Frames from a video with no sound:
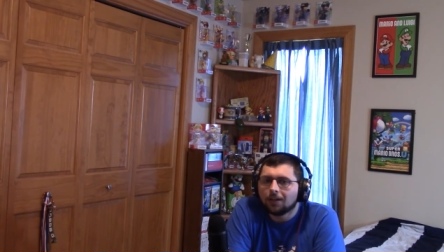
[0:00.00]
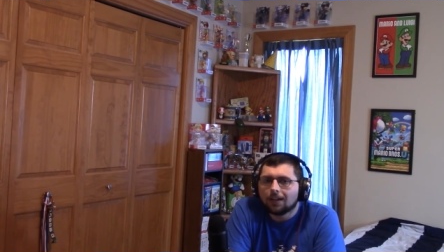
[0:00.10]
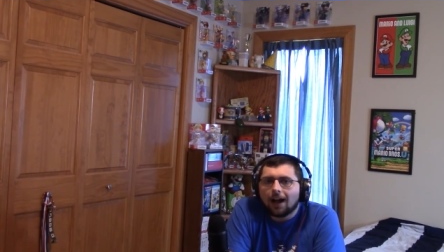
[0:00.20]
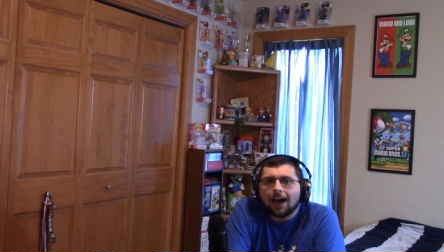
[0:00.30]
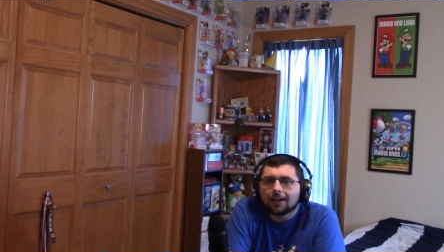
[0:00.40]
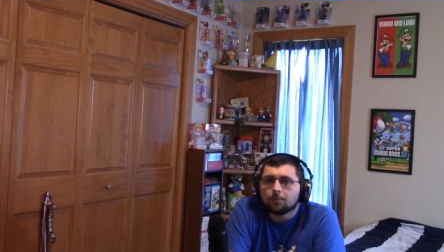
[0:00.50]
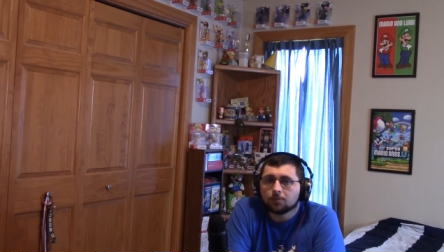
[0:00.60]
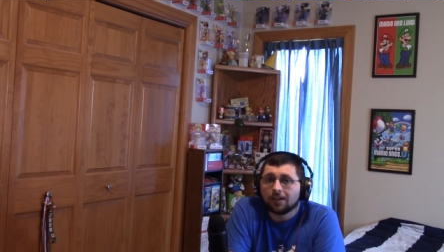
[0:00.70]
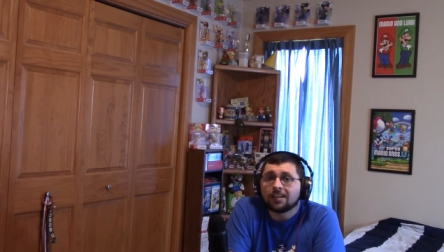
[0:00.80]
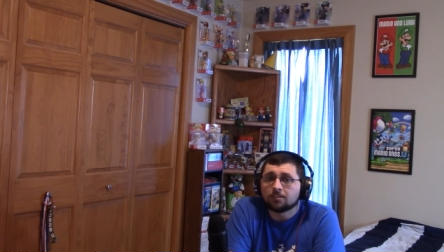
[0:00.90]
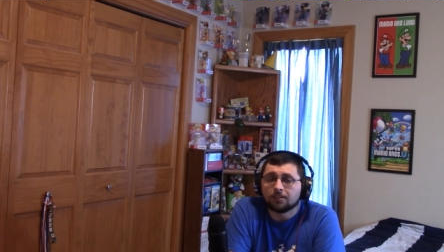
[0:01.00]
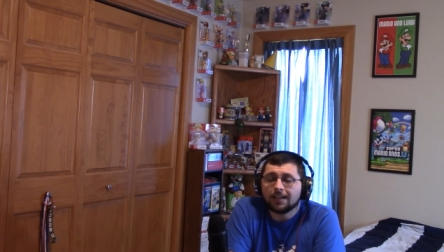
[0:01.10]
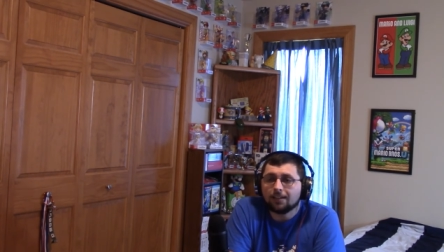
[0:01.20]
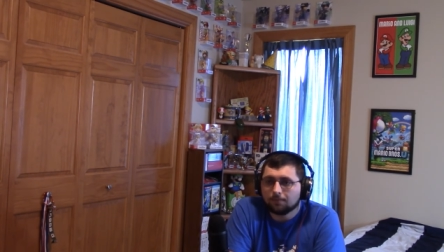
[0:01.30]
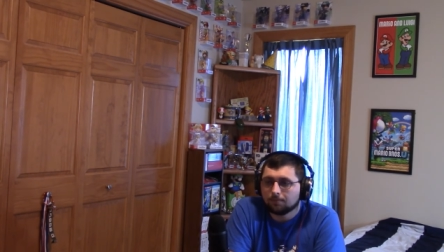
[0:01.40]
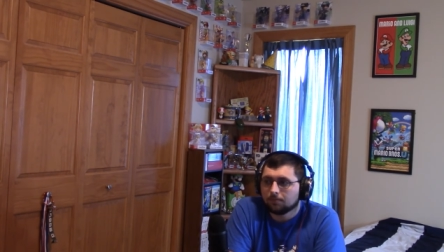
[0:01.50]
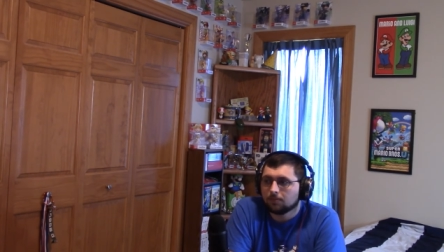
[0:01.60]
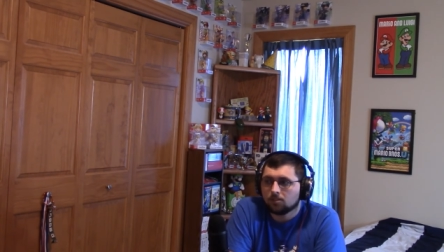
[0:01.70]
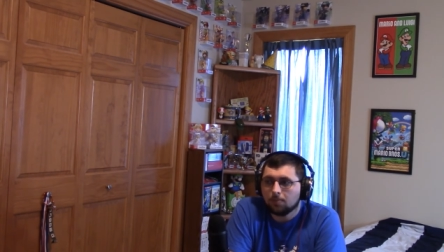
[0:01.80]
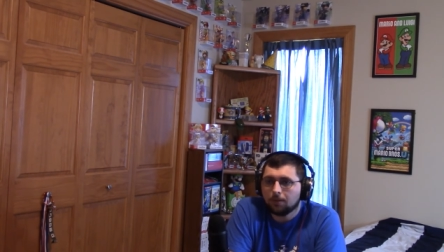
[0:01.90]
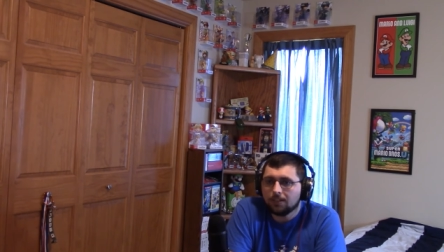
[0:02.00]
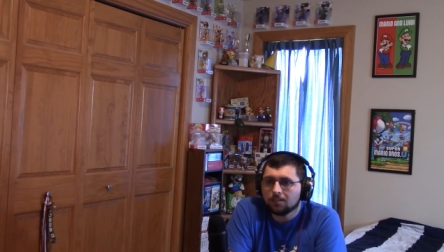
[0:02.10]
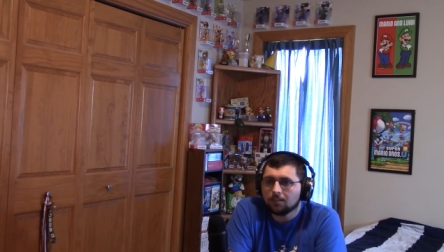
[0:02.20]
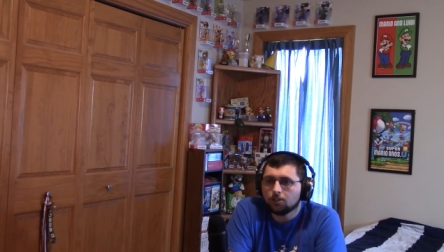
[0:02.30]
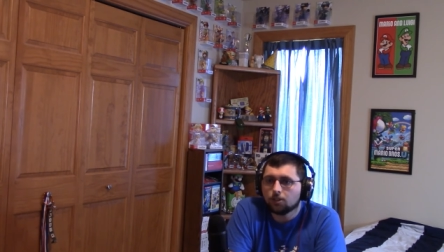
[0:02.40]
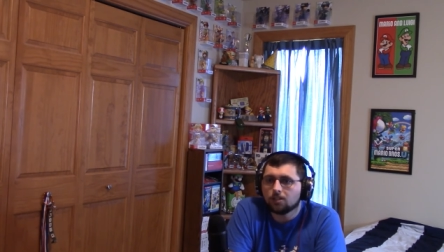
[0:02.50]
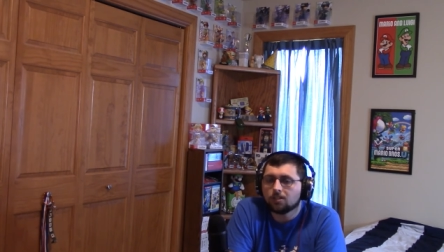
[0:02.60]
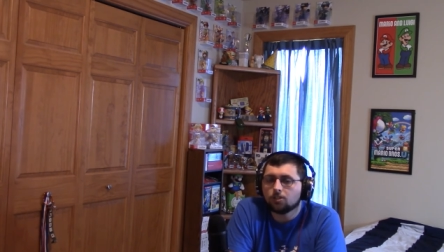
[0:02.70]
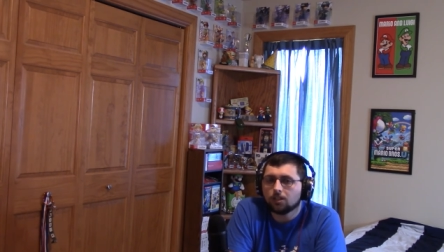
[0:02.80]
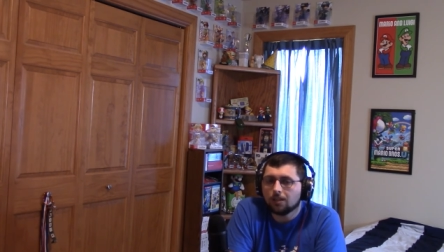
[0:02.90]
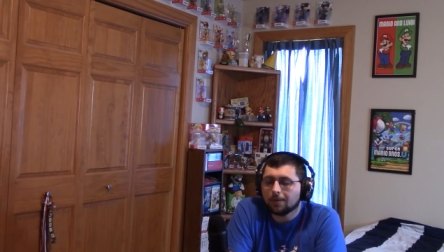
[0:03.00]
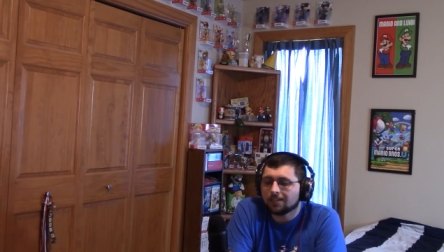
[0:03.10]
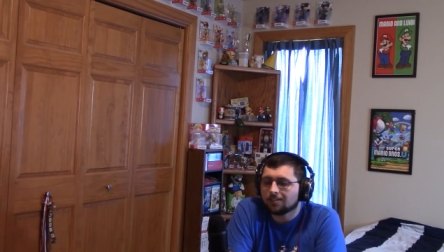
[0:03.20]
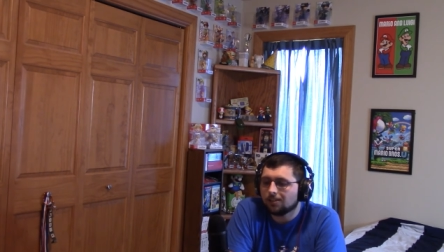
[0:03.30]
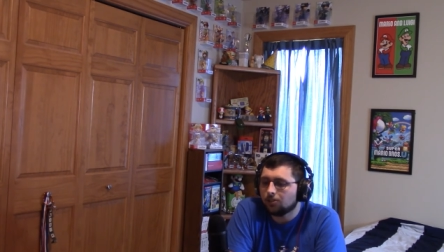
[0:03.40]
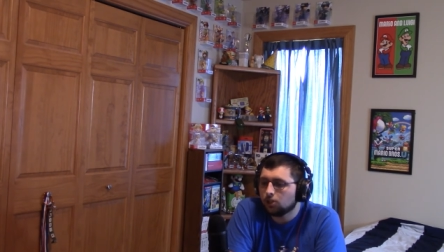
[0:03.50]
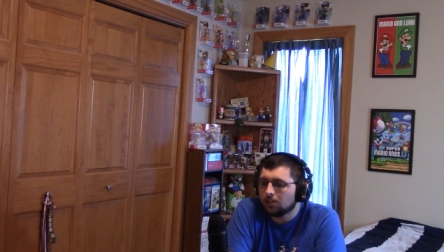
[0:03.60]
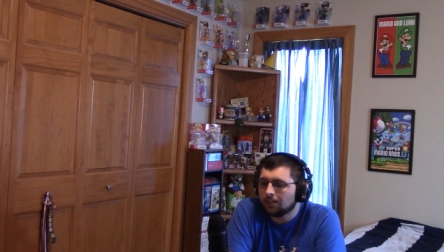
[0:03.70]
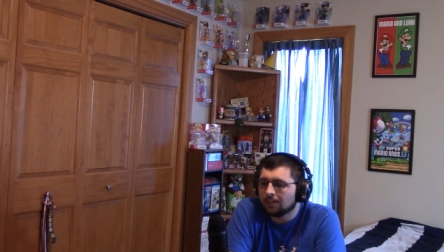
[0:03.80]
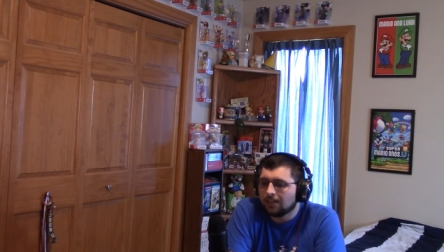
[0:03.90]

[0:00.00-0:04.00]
Occam's razor, right? Simplest solution is usually the best solution.